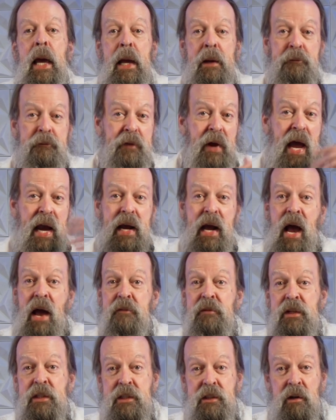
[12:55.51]
In fact,
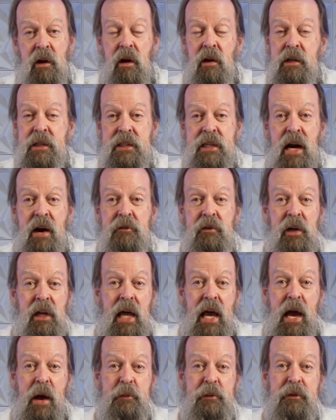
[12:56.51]
I've installed several
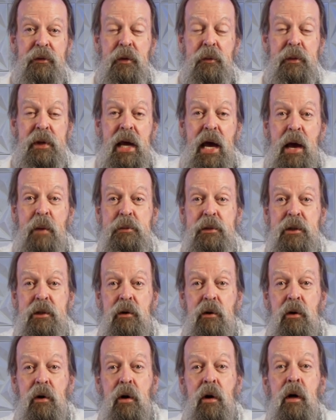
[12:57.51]
apps from the App
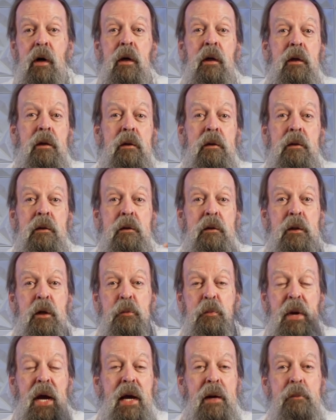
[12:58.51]
Store to
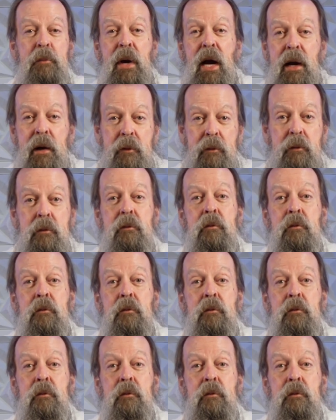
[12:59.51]
make my